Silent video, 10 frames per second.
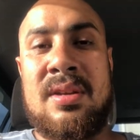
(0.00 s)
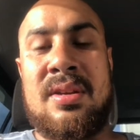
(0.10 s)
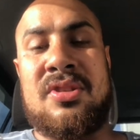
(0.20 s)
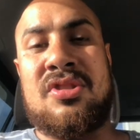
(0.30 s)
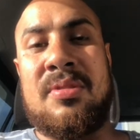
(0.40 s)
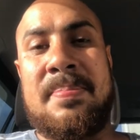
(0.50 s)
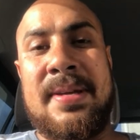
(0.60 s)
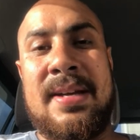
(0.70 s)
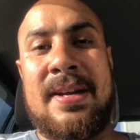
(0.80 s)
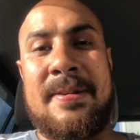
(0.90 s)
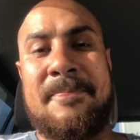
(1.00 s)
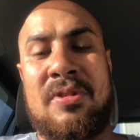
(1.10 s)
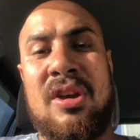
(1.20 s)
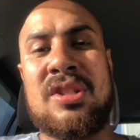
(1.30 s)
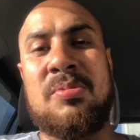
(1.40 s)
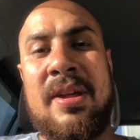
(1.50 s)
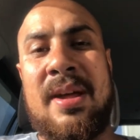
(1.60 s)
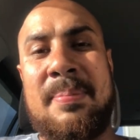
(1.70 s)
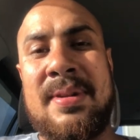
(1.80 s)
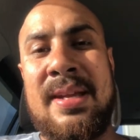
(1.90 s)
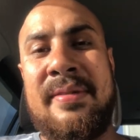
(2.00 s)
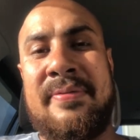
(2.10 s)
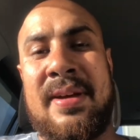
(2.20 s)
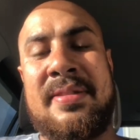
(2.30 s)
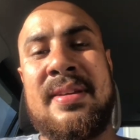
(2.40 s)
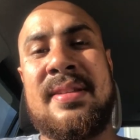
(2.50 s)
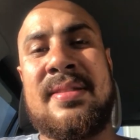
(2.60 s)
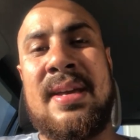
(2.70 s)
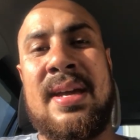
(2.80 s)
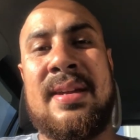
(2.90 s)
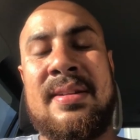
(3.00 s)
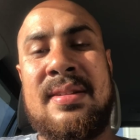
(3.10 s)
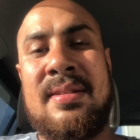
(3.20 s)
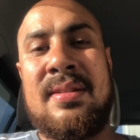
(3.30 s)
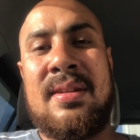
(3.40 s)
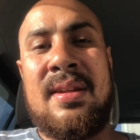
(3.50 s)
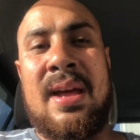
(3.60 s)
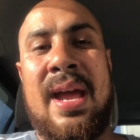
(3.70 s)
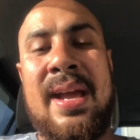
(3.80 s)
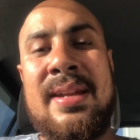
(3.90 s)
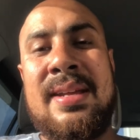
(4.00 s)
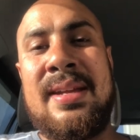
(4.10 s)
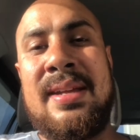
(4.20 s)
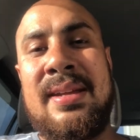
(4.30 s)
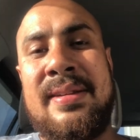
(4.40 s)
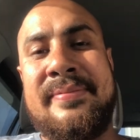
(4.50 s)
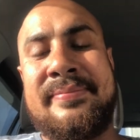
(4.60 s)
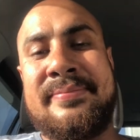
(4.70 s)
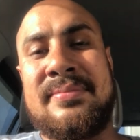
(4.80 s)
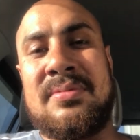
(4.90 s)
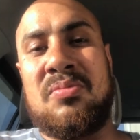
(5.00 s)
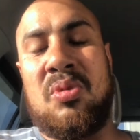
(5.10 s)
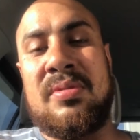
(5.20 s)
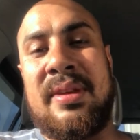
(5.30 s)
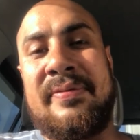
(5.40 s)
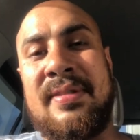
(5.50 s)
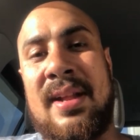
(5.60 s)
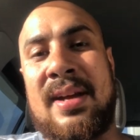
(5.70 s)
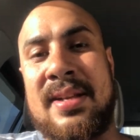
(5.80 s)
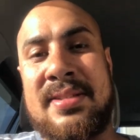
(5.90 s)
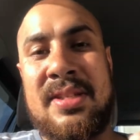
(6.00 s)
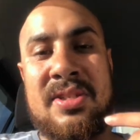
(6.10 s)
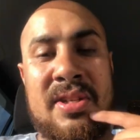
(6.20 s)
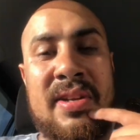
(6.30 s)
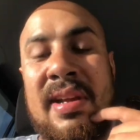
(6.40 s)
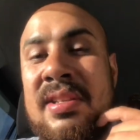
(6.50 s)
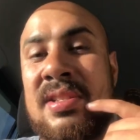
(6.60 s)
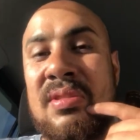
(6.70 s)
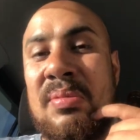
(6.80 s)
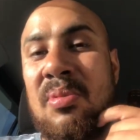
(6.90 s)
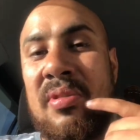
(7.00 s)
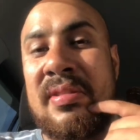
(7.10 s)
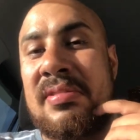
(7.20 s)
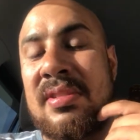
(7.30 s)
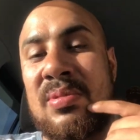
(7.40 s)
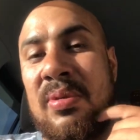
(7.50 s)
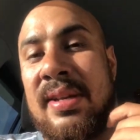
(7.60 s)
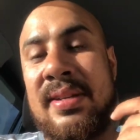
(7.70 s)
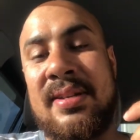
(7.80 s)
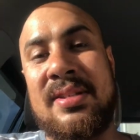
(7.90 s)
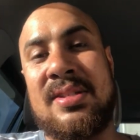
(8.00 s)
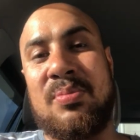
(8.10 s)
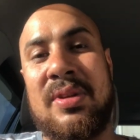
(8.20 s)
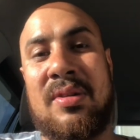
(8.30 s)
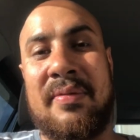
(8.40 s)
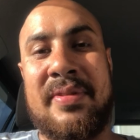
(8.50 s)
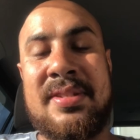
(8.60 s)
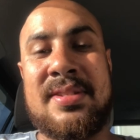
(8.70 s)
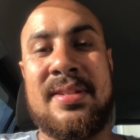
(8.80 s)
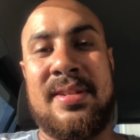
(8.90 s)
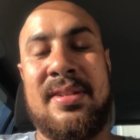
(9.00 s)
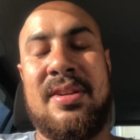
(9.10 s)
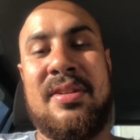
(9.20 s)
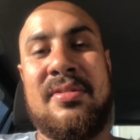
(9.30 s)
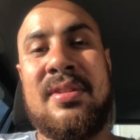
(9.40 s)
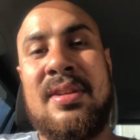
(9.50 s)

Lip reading: It should be a close one, I believe. I think that Haney will definitely, like I said, you know, he has to do more than just win. He needs to win convincingly, you know.